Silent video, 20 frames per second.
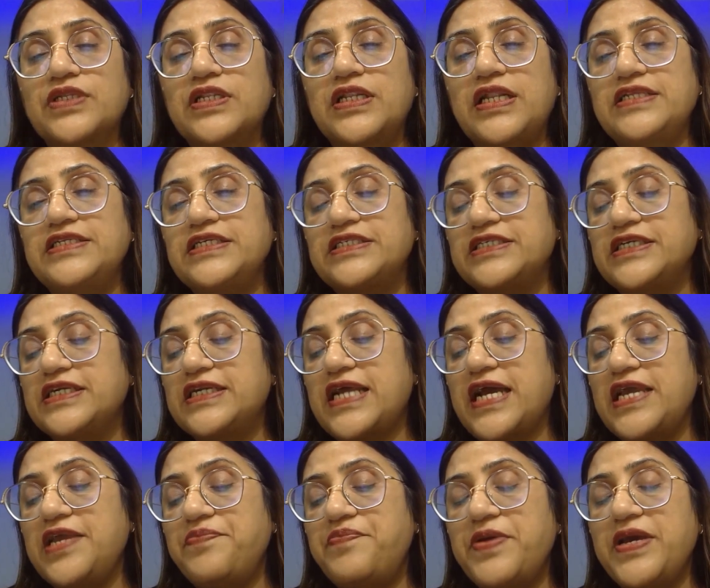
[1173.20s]
Transaction
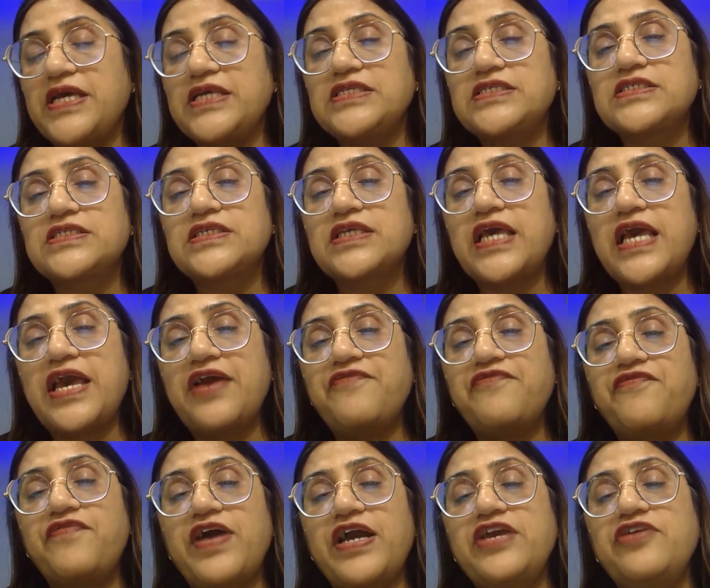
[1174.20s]
type is
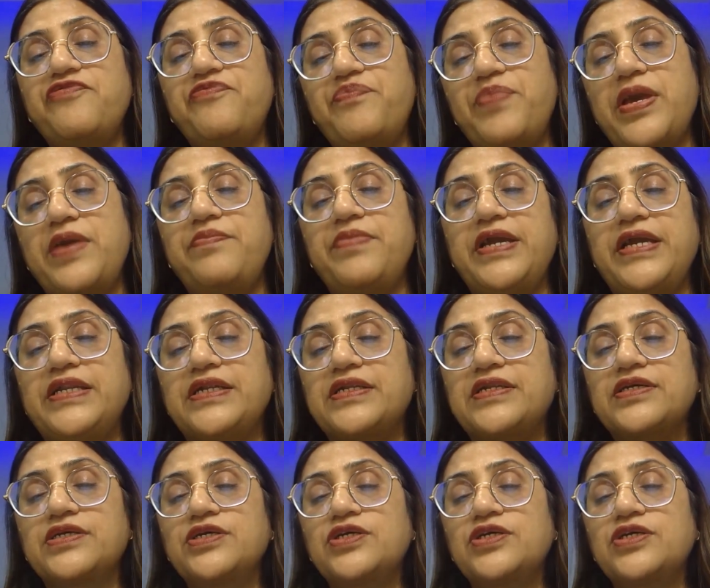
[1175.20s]
F5, payment.